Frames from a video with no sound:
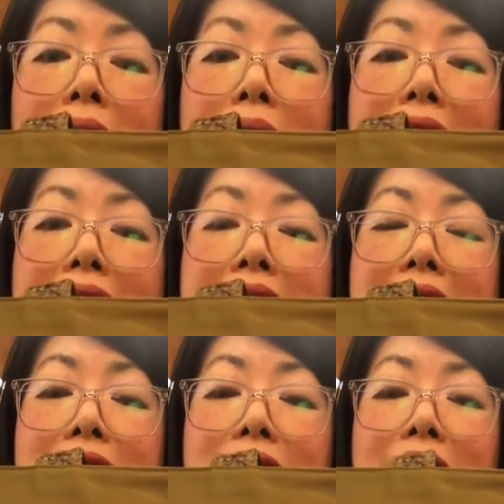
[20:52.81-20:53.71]

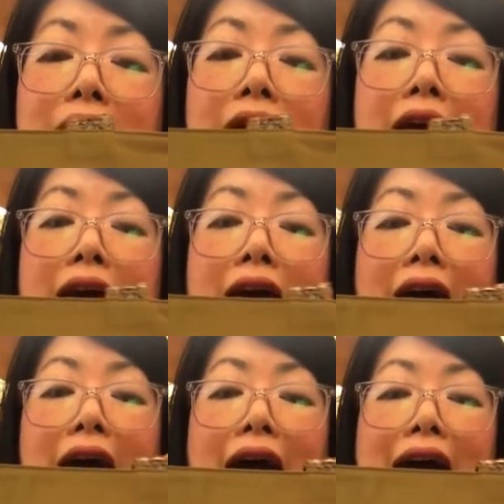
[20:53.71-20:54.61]
beading
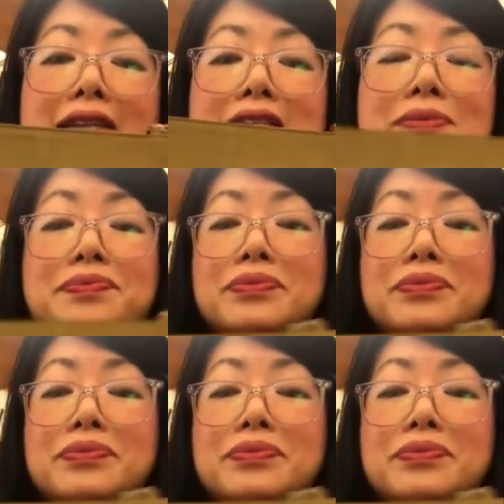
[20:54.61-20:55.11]
and